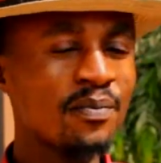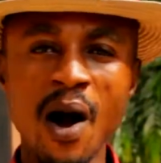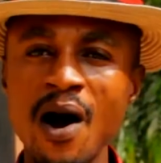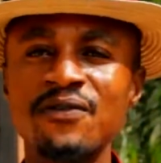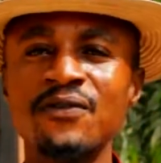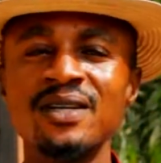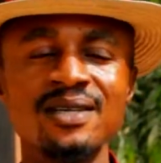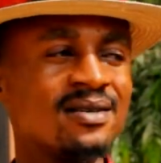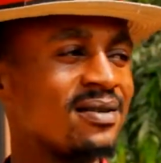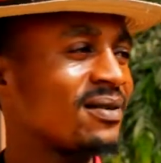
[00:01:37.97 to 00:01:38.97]
powerful
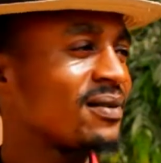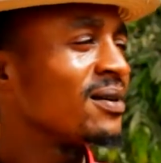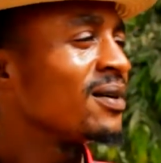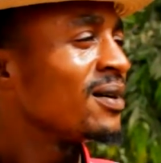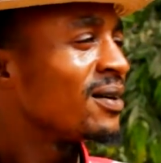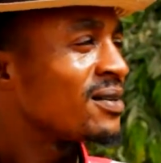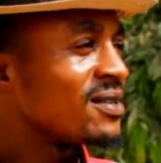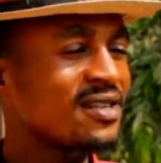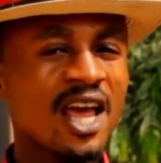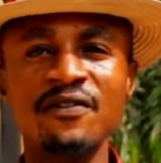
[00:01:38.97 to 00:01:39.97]
is
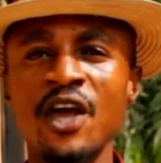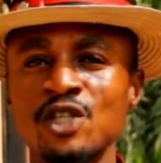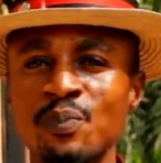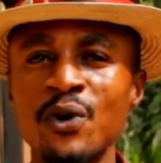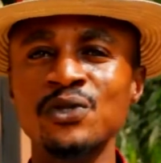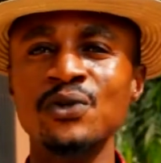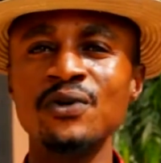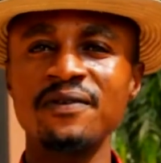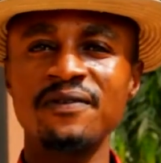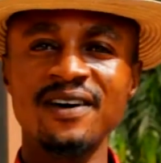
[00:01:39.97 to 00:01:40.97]

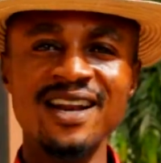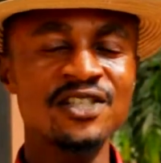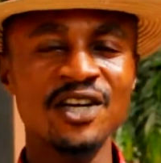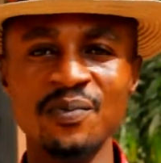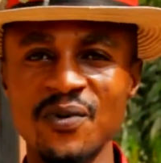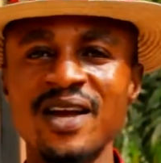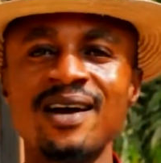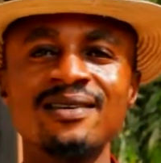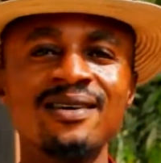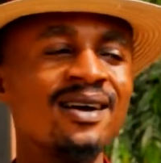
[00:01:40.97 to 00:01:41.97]
self-exposure, financial
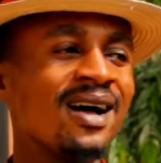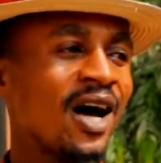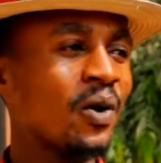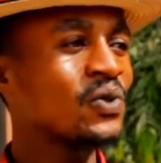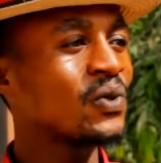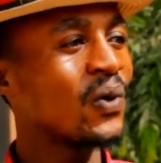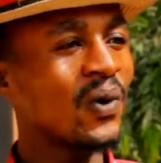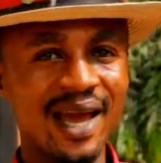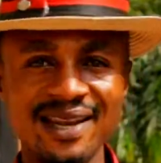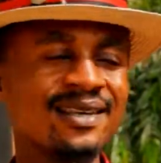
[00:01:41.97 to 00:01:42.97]
buoyant, and also
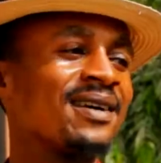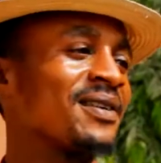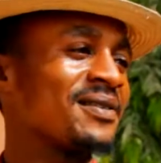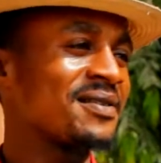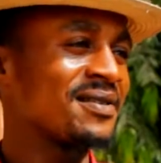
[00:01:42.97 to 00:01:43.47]
educated.